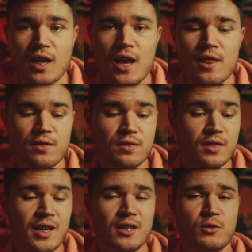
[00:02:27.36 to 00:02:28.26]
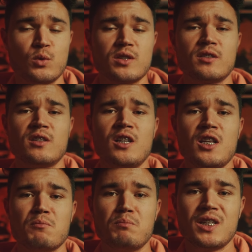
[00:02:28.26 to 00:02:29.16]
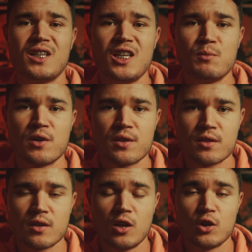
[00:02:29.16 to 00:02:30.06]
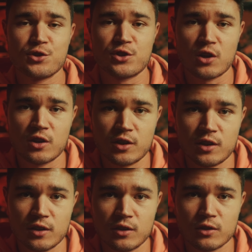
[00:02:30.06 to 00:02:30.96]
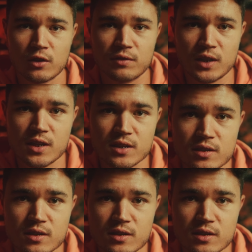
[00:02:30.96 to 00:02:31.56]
and that was a behemoth chunker of a lens.